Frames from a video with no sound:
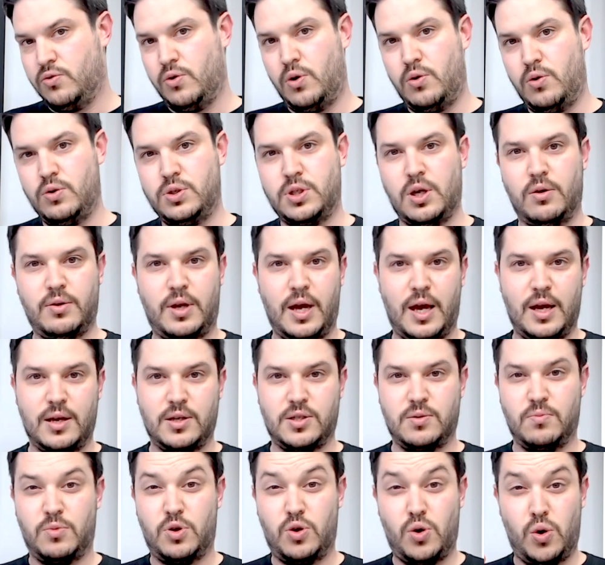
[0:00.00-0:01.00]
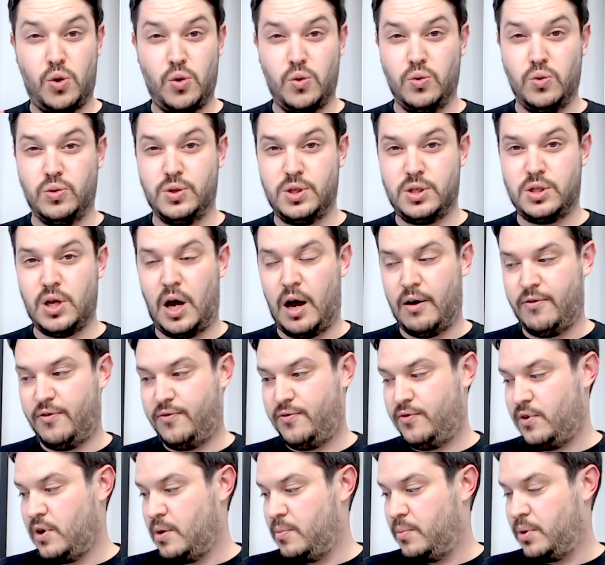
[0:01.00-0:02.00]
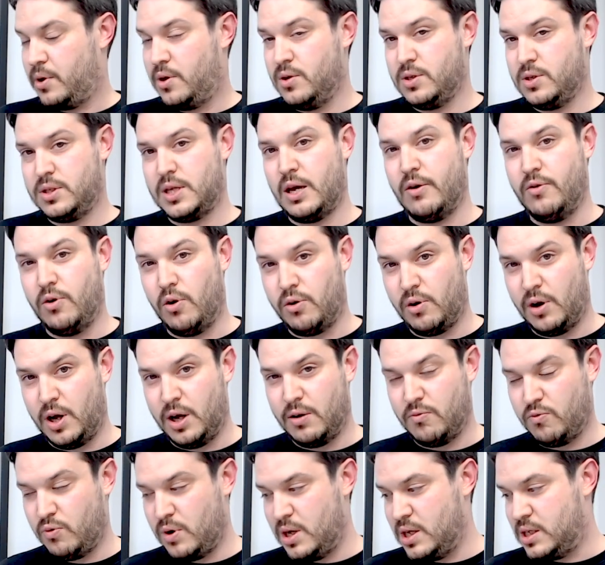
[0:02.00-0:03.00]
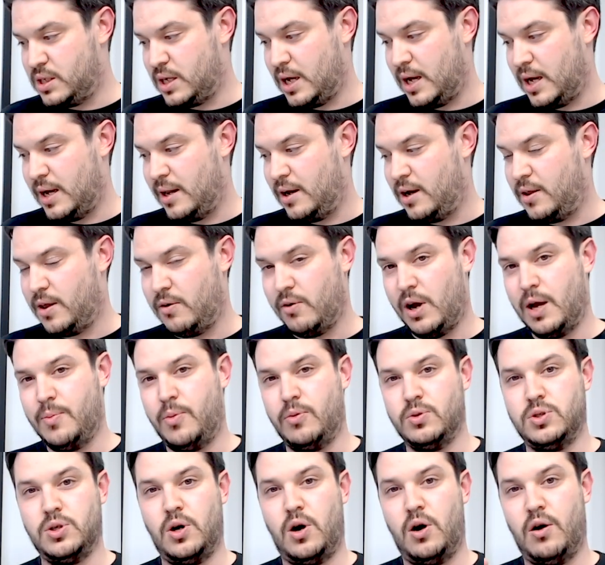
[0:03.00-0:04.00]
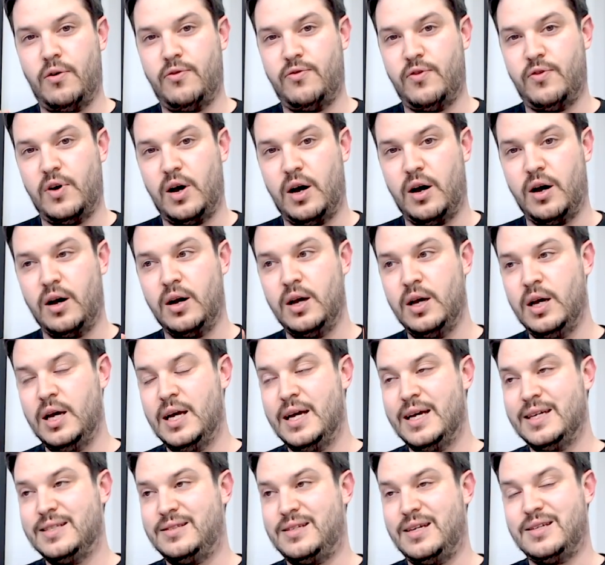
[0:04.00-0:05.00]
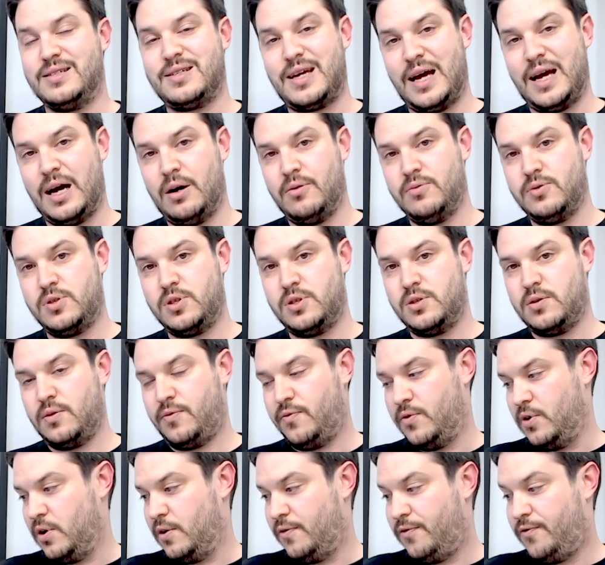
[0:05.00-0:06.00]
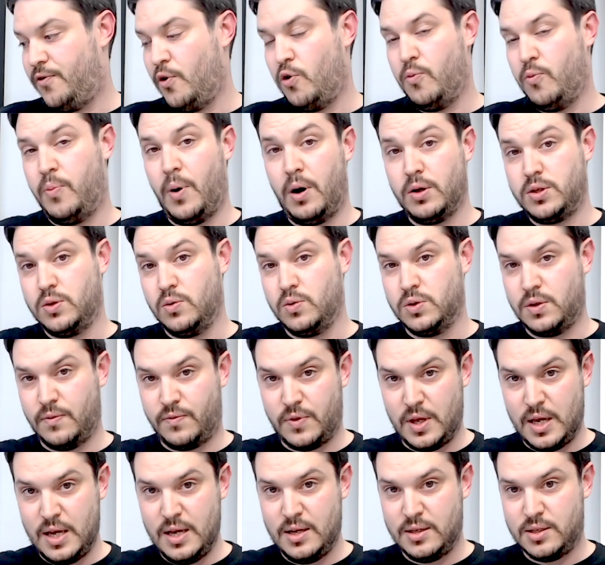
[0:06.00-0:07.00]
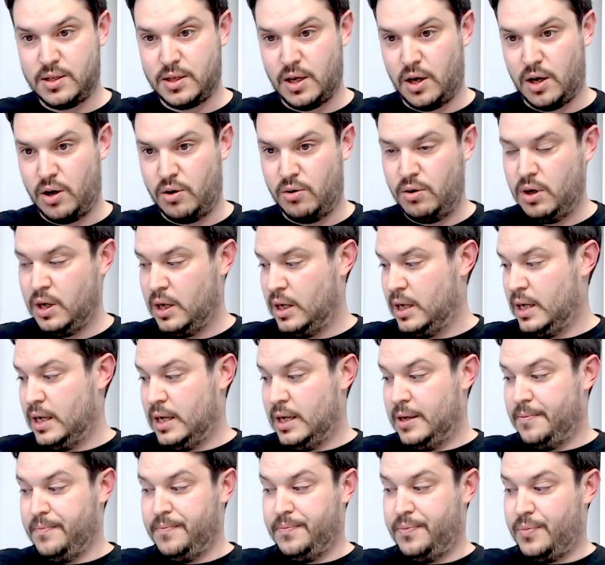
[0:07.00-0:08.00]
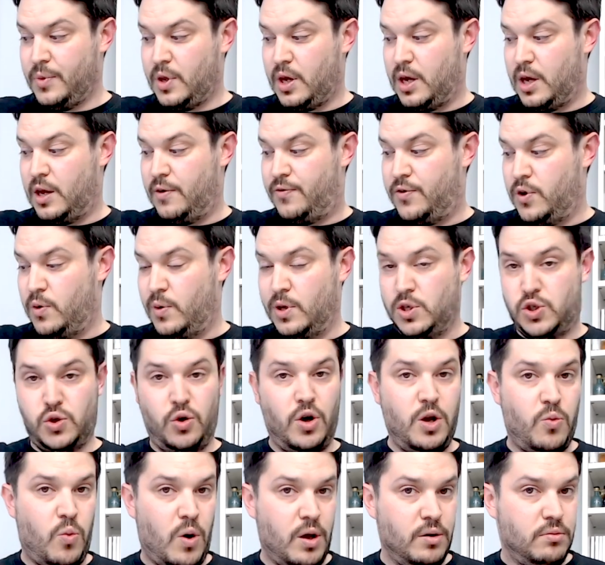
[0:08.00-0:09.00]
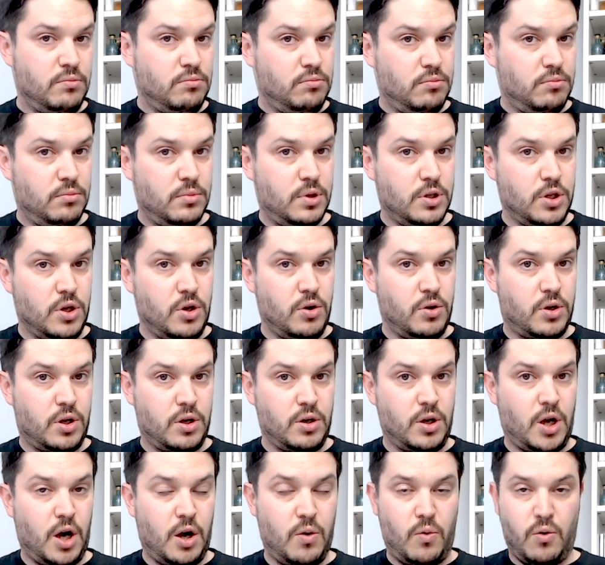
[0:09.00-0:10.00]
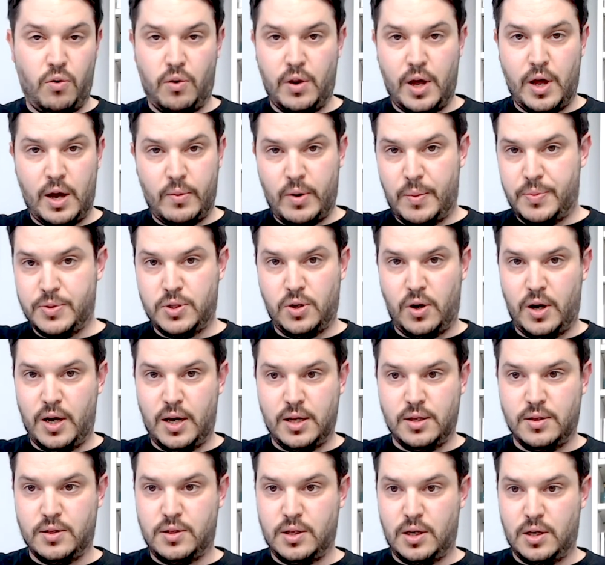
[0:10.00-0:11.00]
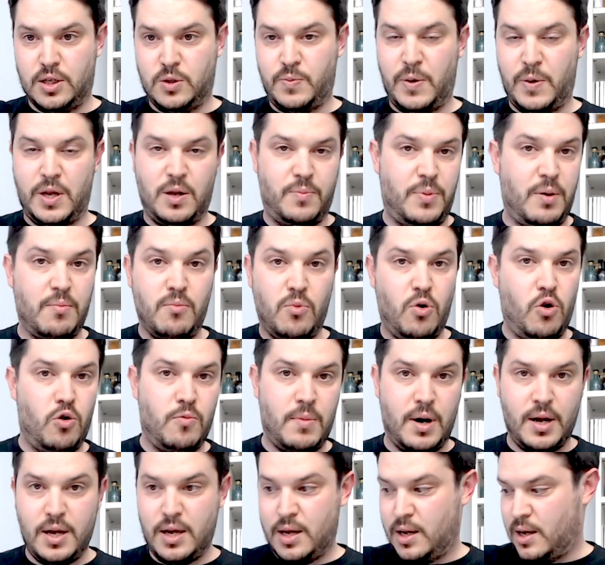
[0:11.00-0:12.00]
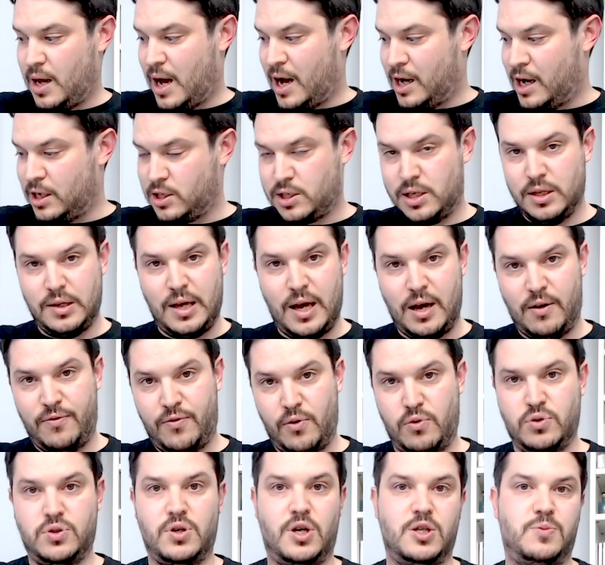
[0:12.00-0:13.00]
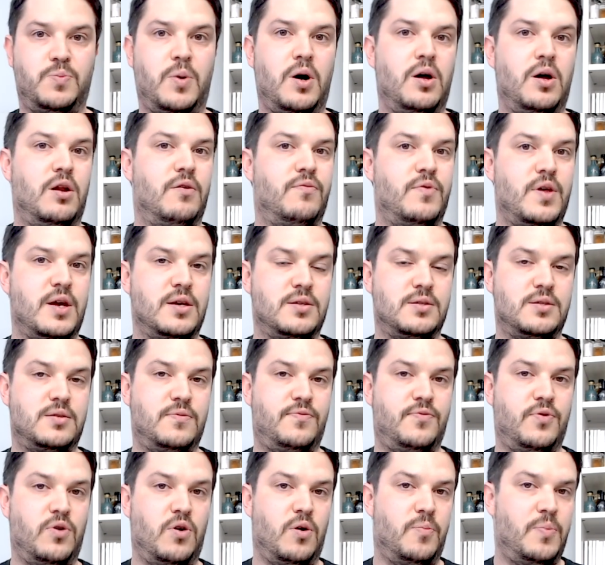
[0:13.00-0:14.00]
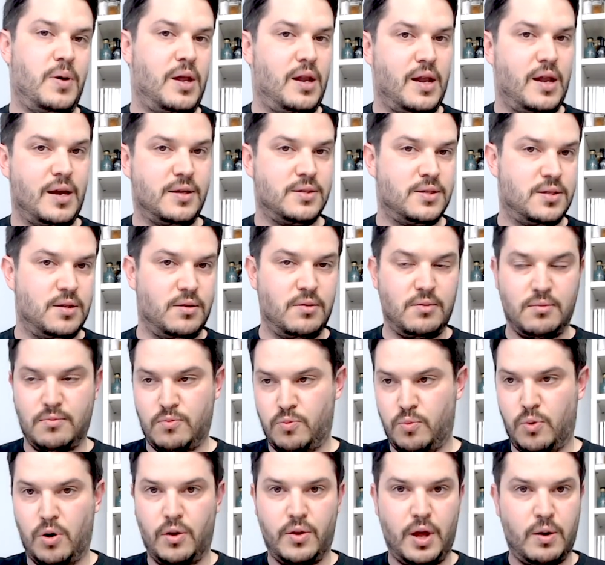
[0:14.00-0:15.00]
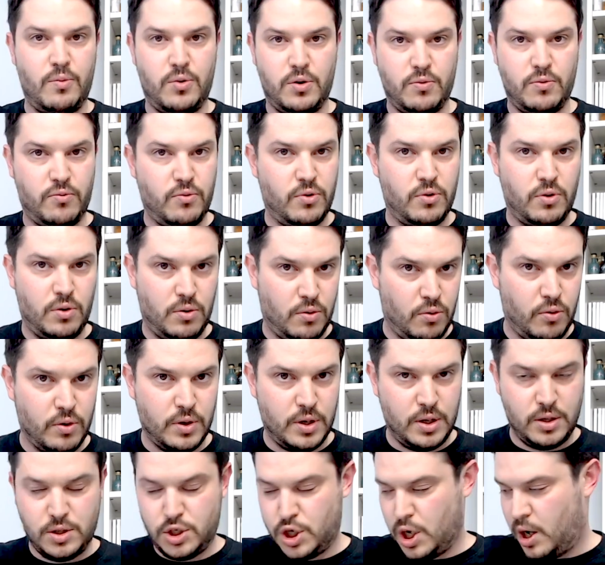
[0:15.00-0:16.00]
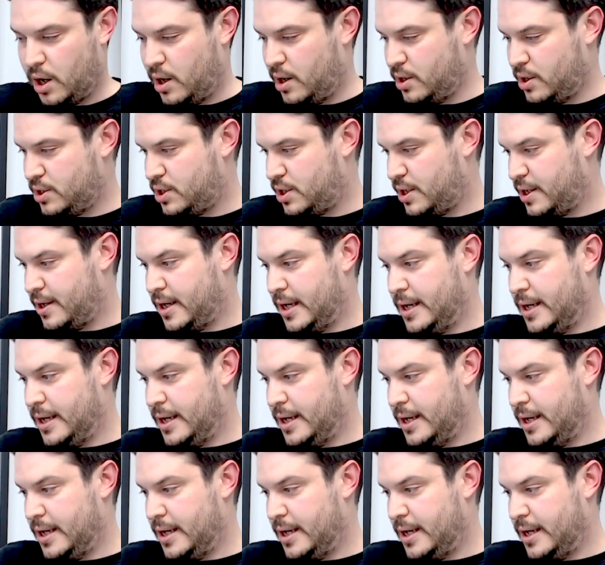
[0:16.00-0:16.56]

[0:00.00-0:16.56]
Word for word: also getting some cool stuff. Because they're an online retailer, they're able to offer discounts for full bottles of these. So if you enjoy one, you can go on their website and uh, spend a bit more money and actually get a full-size bottle of this for a bit less than what they would already charge.